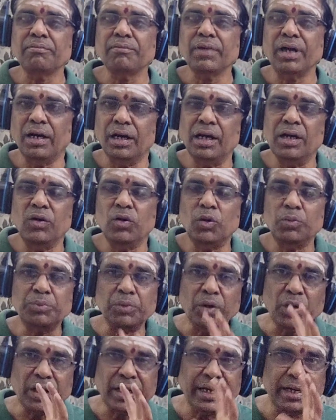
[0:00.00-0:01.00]
I hope
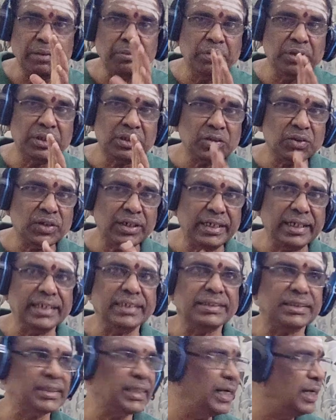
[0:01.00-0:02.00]
you are able to
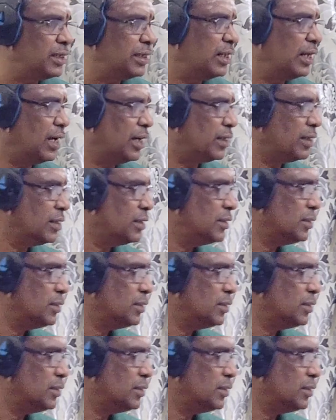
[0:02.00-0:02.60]
understand that.